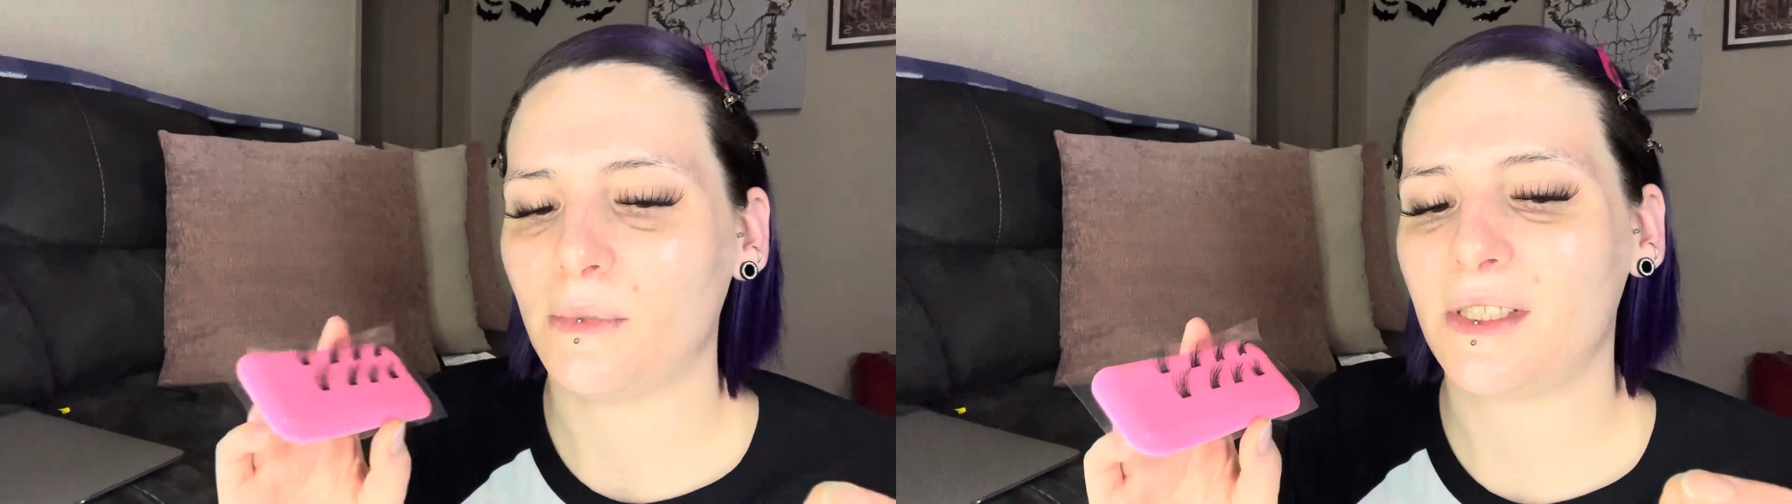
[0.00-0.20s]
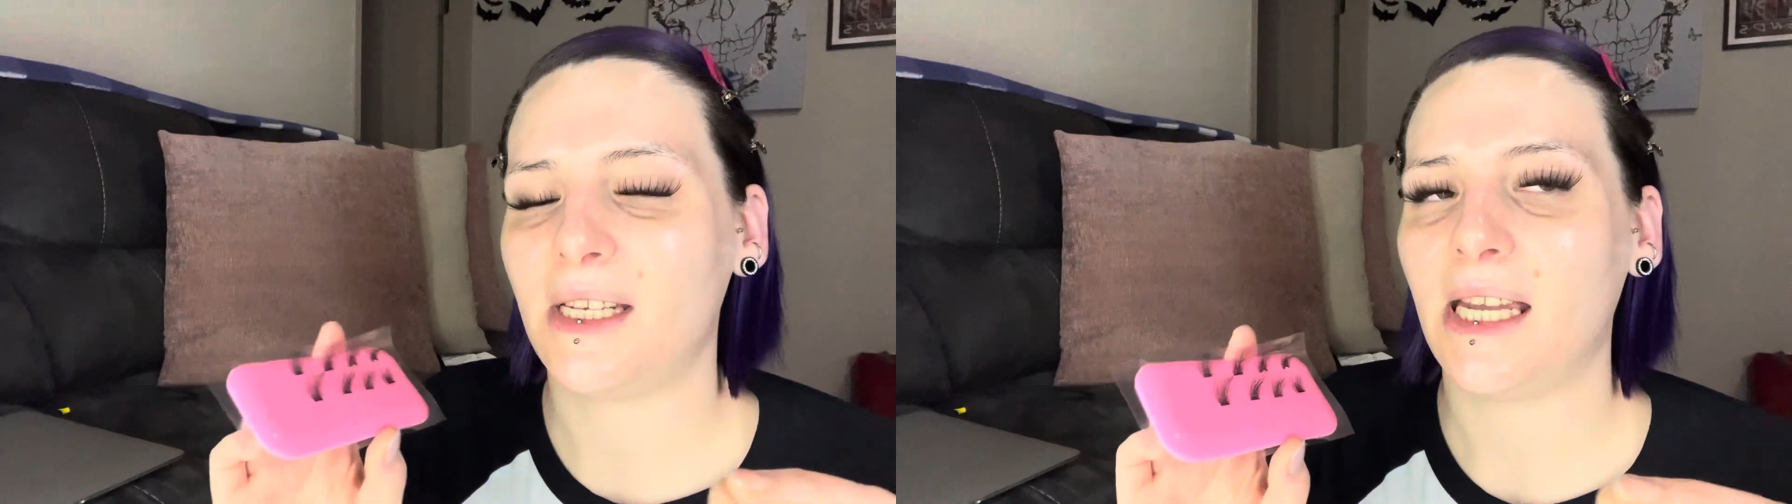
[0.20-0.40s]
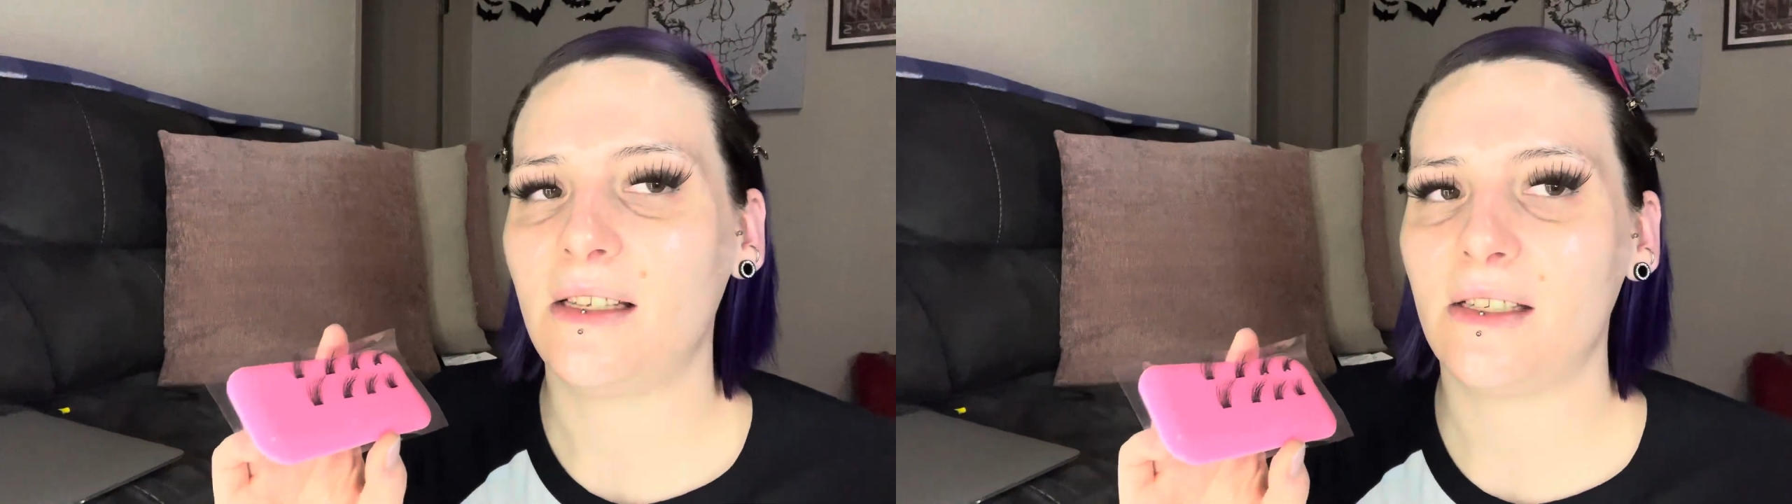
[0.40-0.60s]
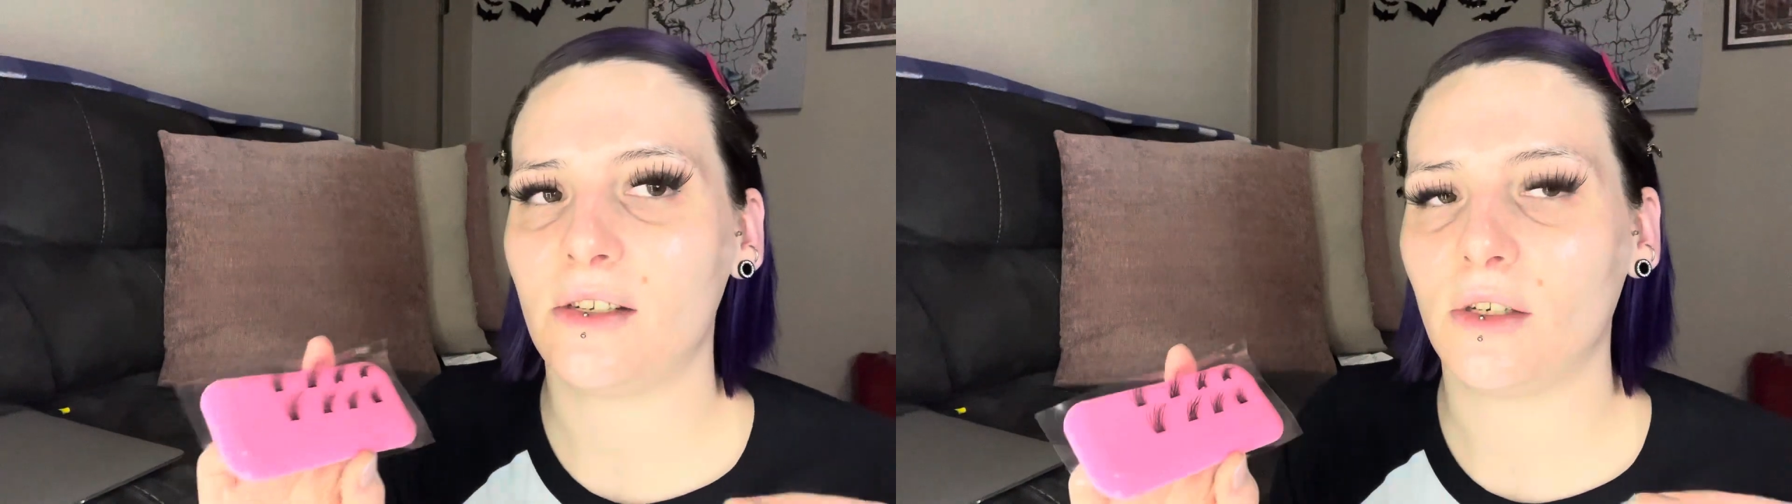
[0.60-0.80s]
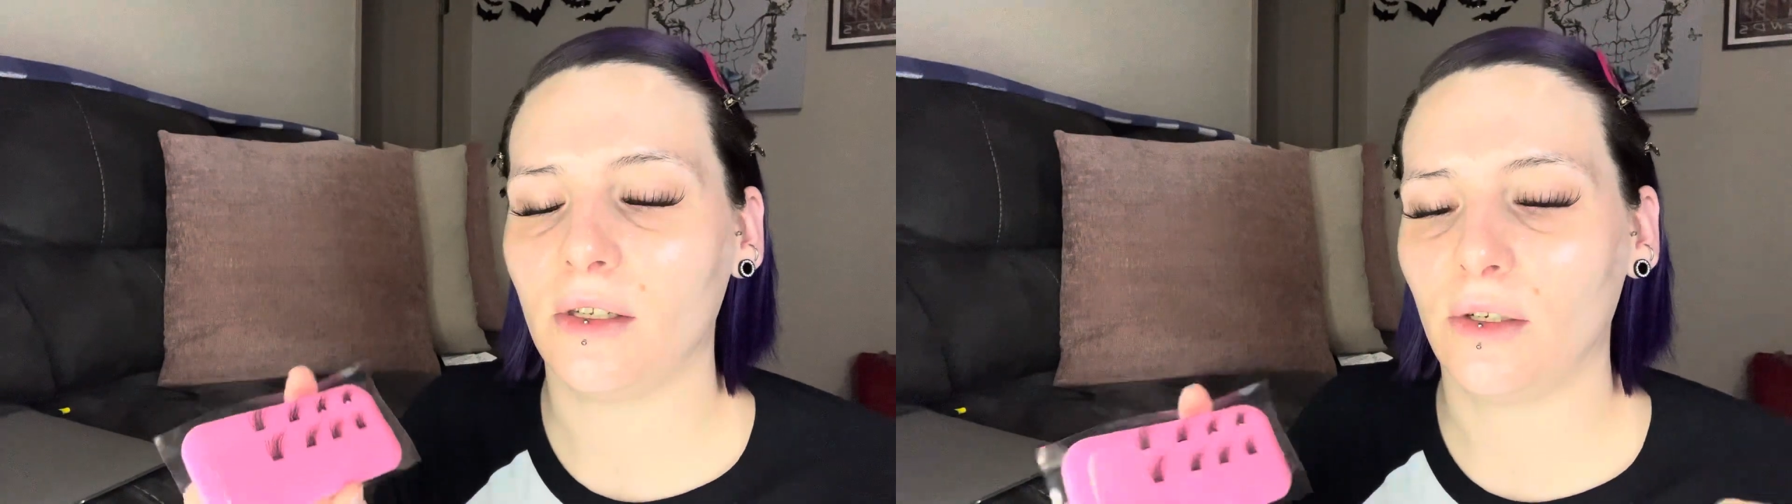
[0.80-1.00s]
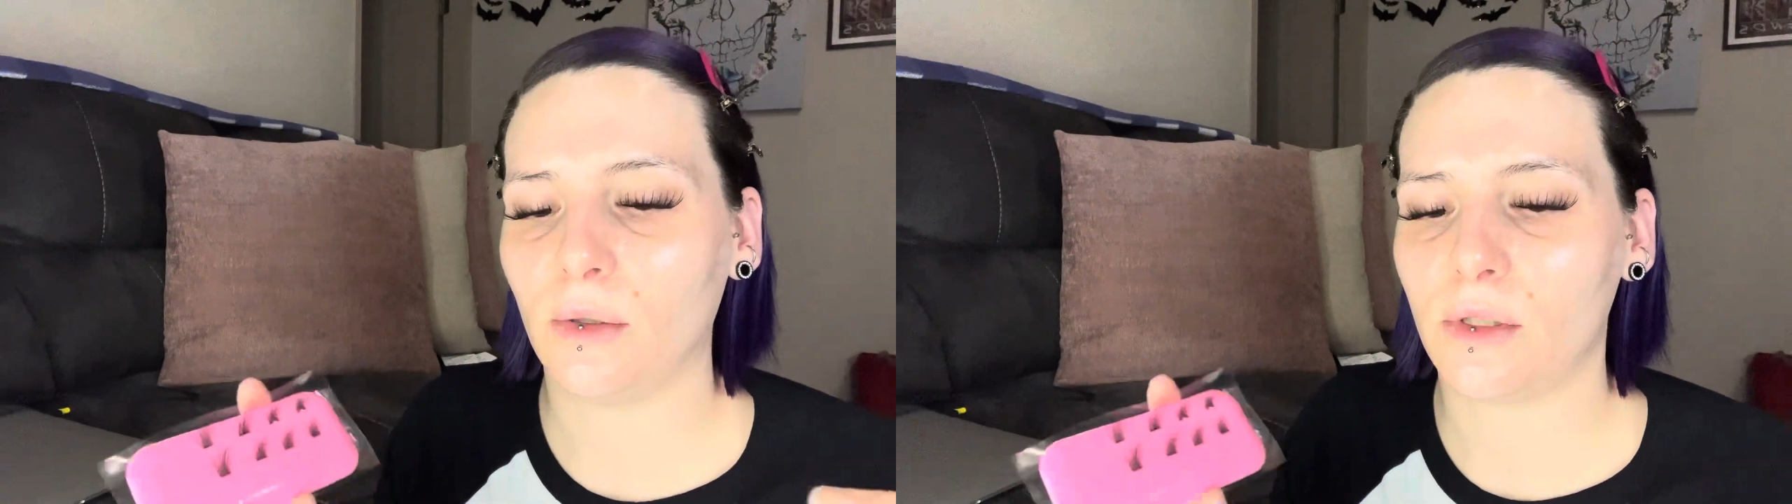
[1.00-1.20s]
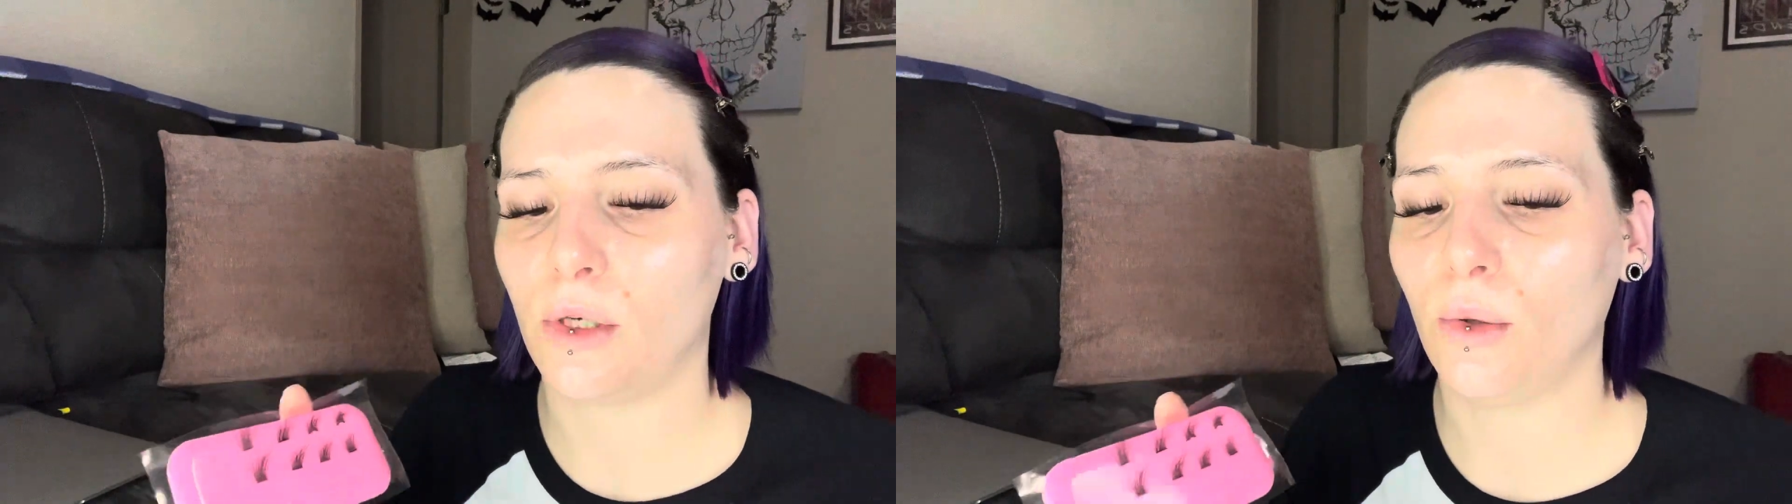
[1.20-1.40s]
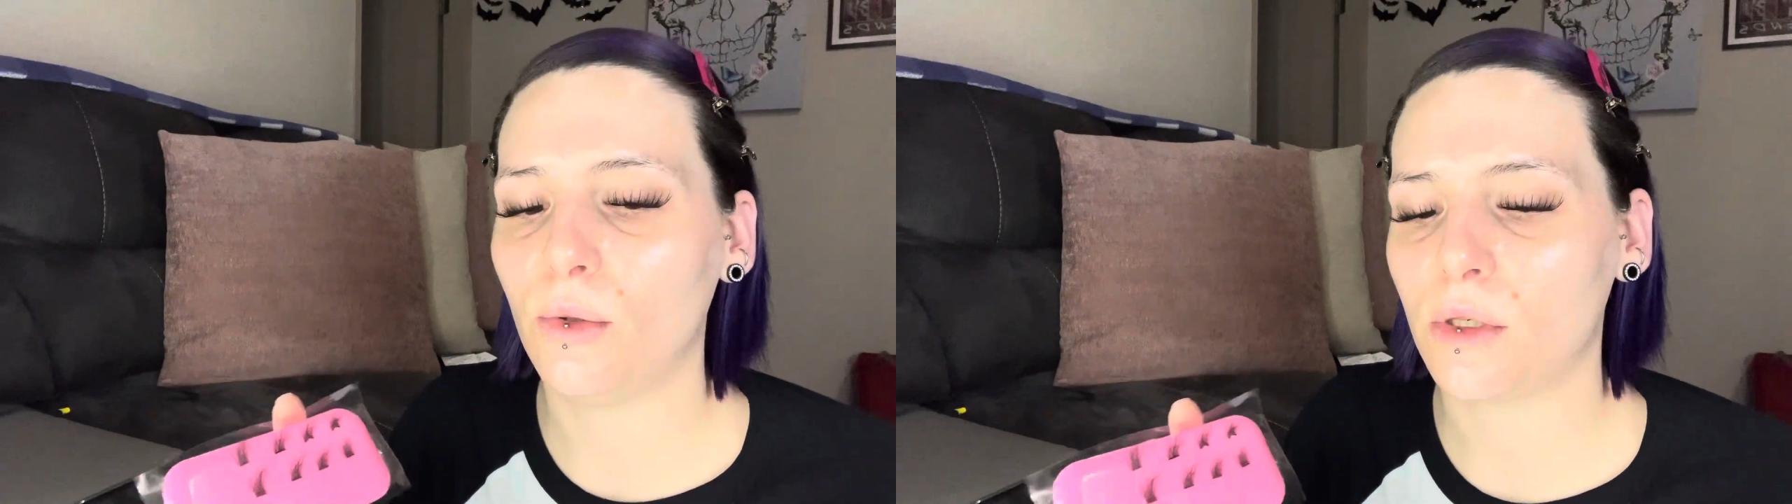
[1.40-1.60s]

10s are a little too